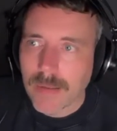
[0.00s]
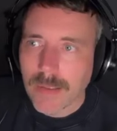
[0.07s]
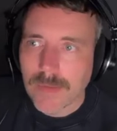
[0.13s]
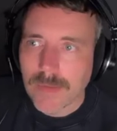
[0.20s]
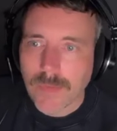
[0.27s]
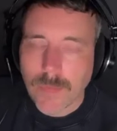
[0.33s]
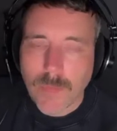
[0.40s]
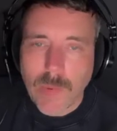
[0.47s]

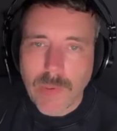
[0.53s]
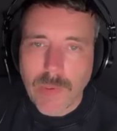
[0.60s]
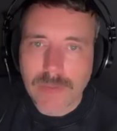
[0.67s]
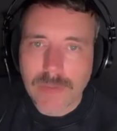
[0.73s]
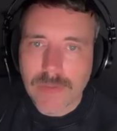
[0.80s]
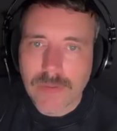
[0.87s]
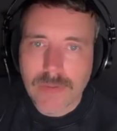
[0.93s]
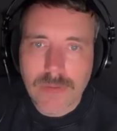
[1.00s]
at some
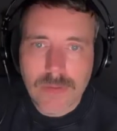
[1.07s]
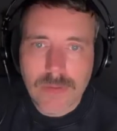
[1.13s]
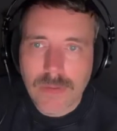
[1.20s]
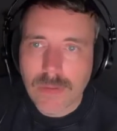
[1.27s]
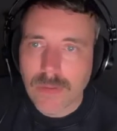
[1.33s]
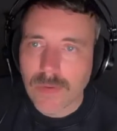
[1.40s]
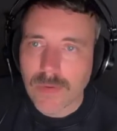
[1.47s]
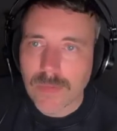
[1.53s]
point
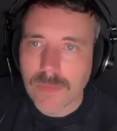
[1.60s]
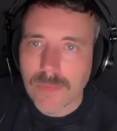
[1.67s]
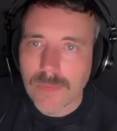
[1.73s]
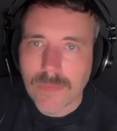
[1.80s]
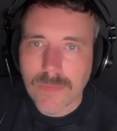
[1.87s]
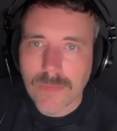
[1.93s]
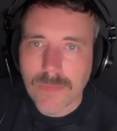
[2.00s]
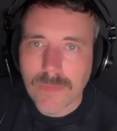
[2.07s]
could
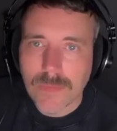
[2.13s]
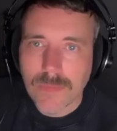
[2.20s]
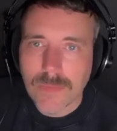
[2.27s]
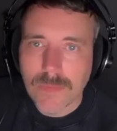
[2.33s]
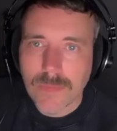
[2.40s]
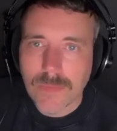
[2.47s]
make